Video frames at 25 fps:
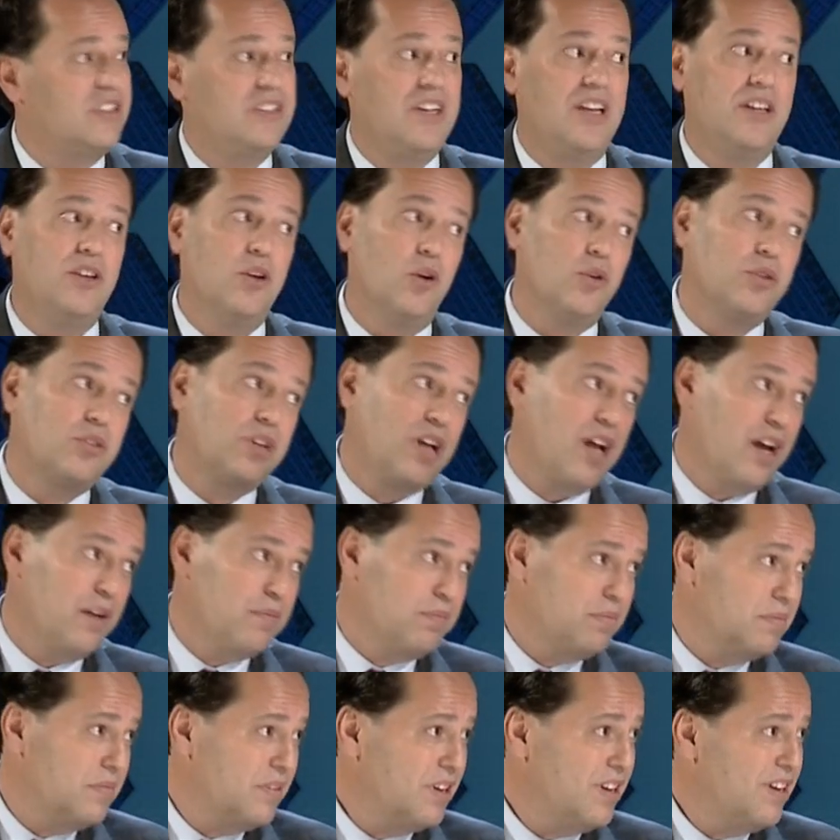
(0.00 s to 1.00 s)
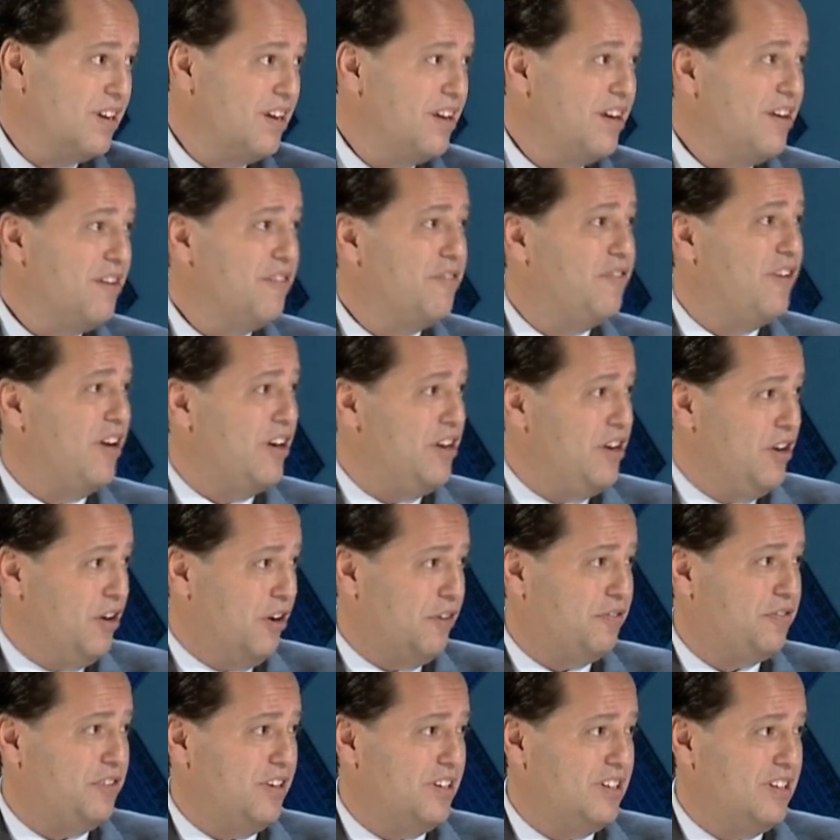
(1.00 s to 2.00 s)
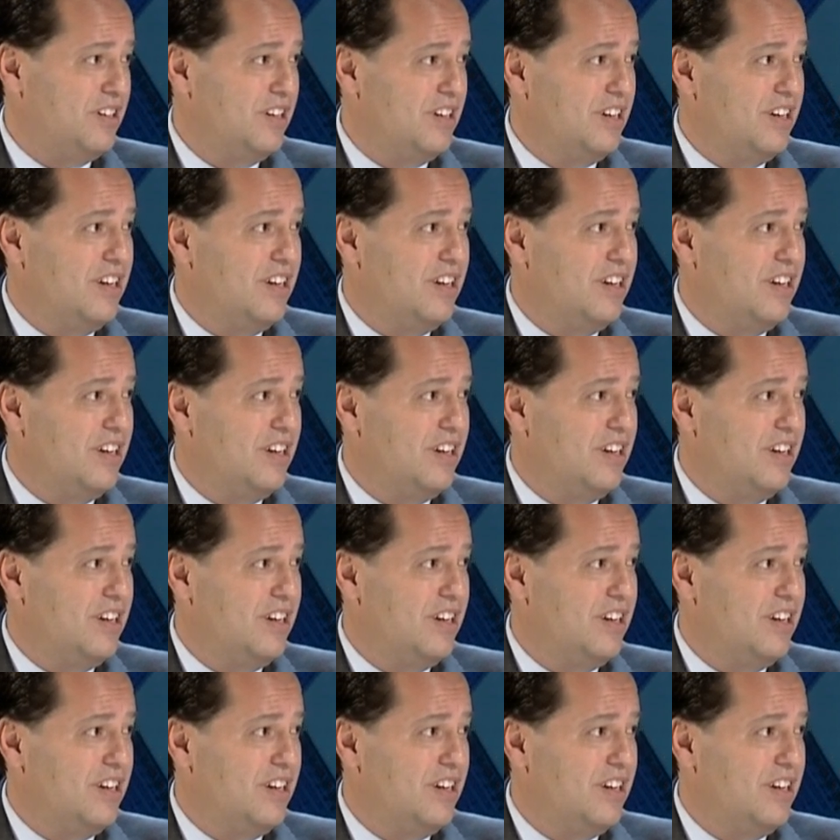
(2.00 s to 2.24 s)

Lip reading: They don't come very often.